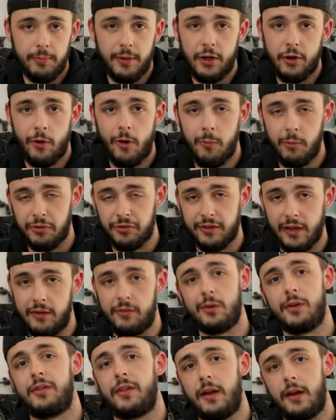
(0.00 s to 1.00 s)
bigger almost
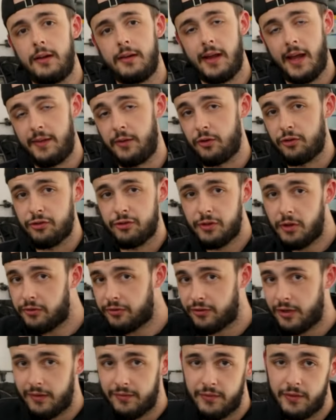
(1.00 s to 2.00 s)
everything, and there's still
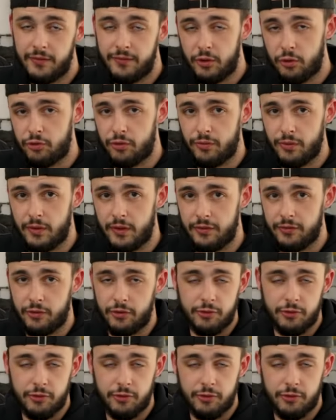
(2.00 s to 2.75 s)
stuff in the future for this.